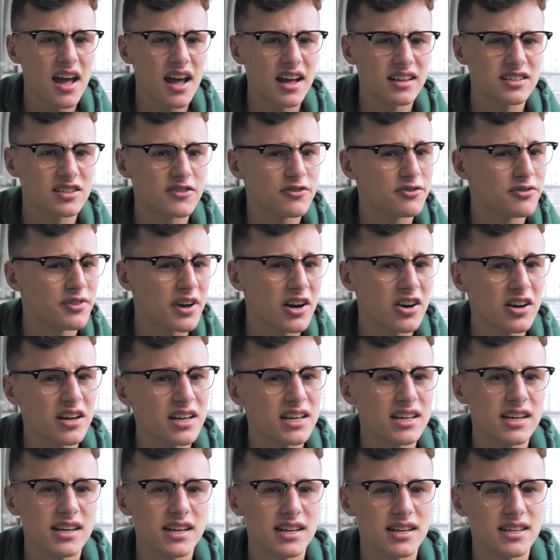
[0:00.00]
It's a
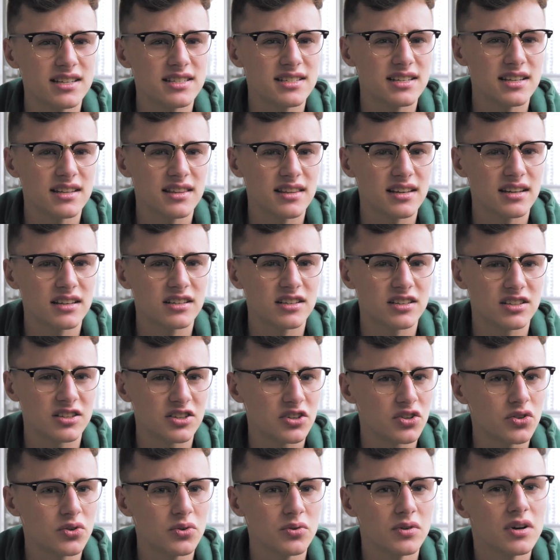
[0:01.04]
very easy thing to
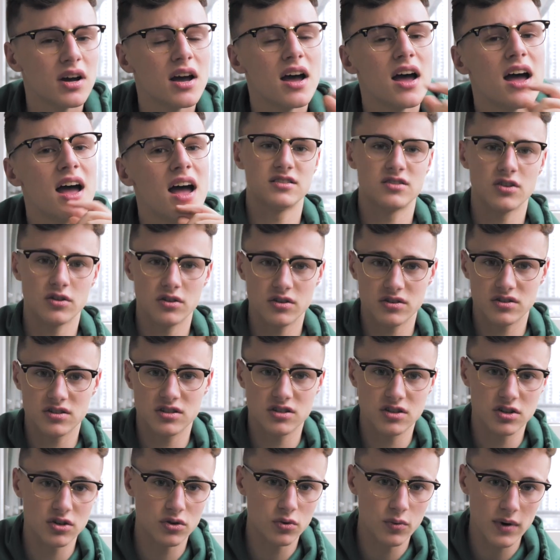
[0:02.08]
do. So there's
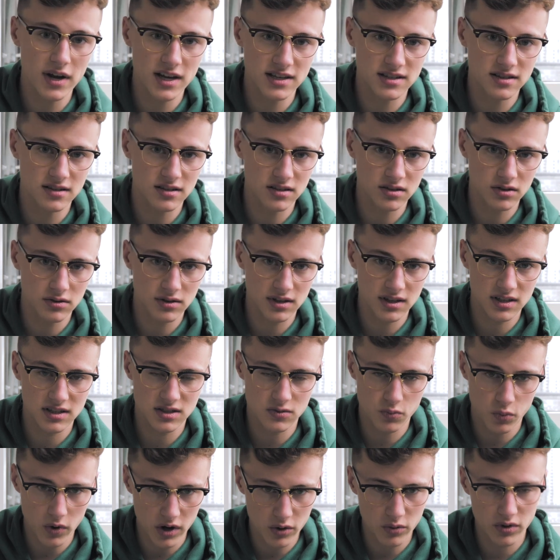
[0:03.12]
two ways to do
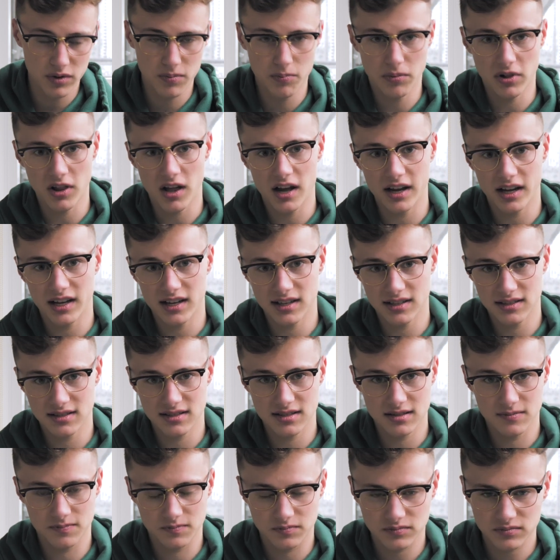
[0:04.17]
this, one with
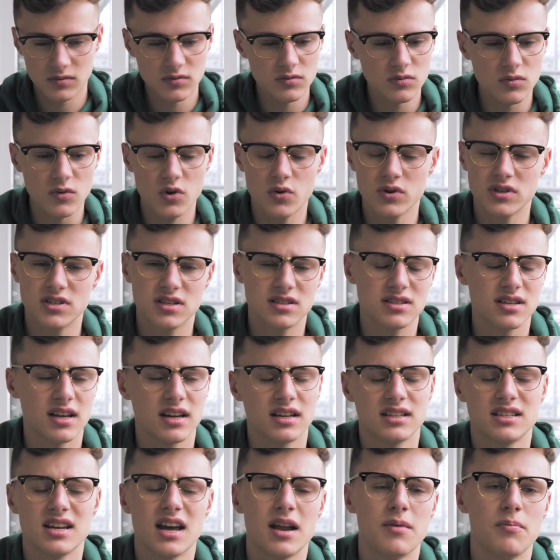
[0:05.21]
plugins, which is
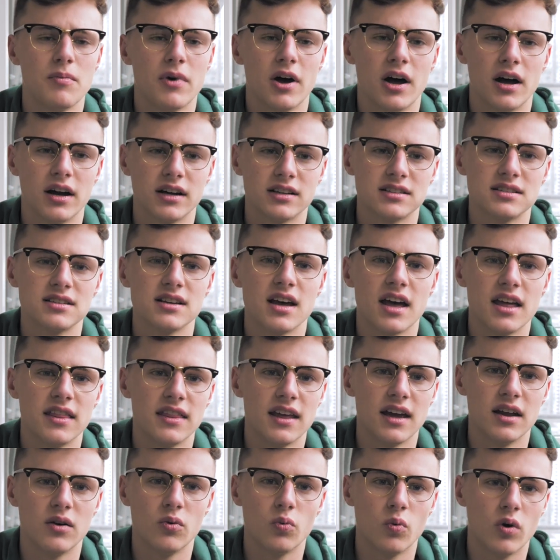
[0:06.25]
like $10, and
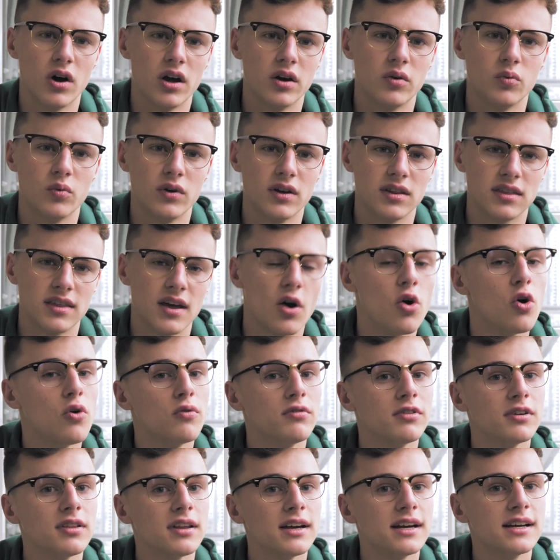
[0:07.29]
then one with
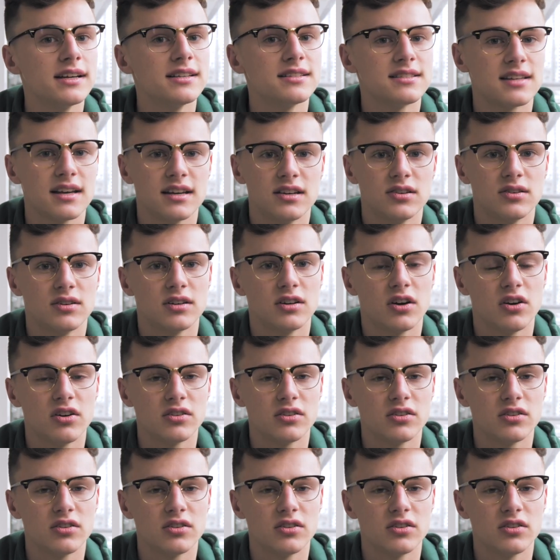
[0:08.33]
overlays that you can